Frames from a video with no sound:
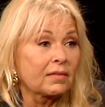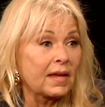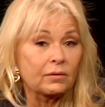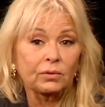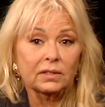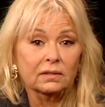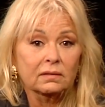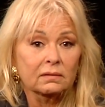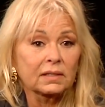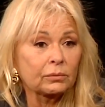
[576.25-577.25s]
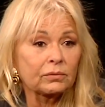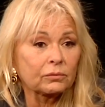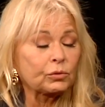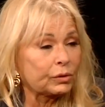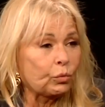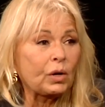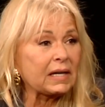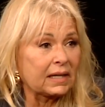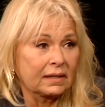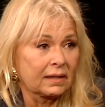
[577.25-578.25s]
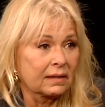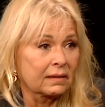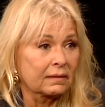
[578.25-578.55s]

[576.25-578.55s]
they would it would win.